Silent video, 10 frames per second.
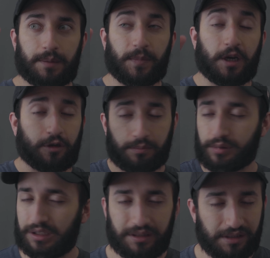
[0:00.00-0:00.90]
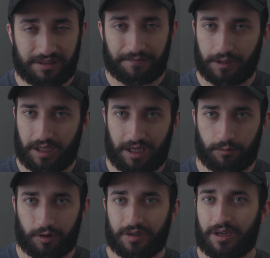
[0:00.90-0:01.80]
They're completely different
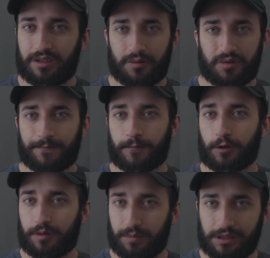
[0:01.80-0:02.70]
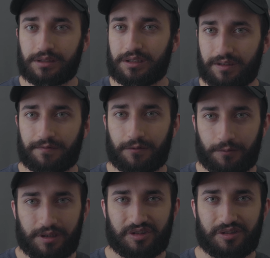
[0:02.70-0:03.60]
cameras, and I use them for completely different
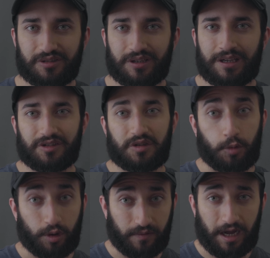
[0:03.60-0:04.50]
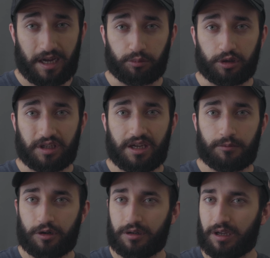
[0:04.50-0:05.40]
reasons. This is more of a hybrid
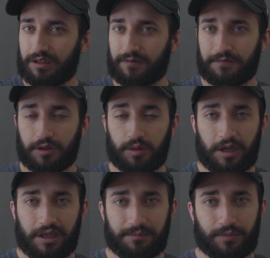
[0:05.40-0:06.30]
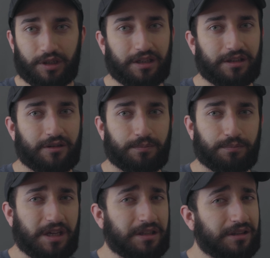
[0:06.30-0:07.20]
camera. I can film on it, but I
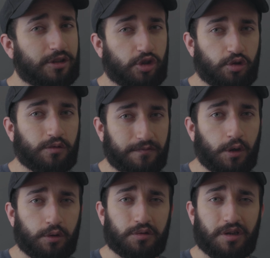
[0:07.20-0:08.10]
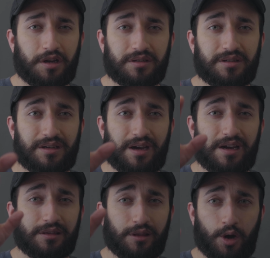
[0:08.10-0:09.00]
can mainly shoot photos on it, and
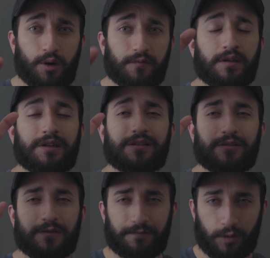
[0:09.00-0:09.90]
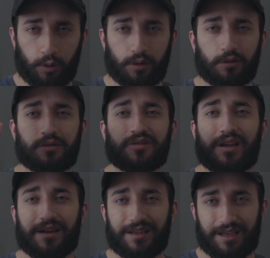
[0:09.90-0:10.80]
I love the photos
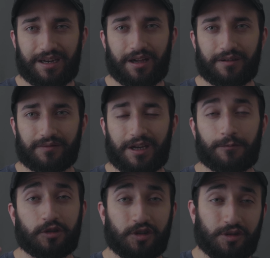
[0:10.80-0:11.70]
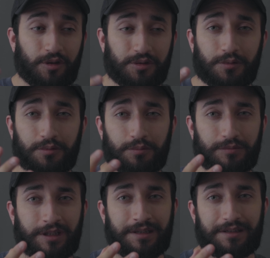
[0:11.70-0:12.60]
that I get out of that, which is also
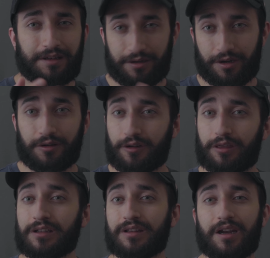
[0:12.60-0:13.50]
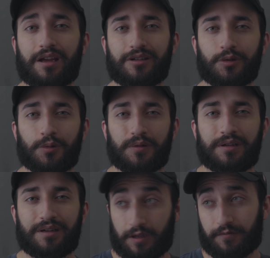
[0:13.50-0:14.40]
another thing that I do.
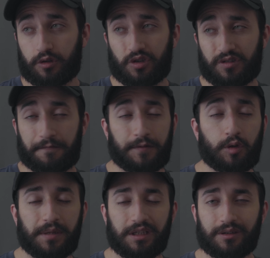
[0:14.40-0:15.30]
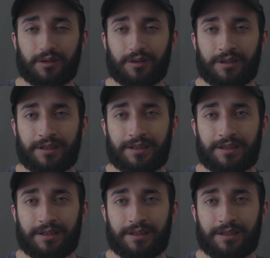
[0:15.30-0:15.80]
If you're just a filmmaker,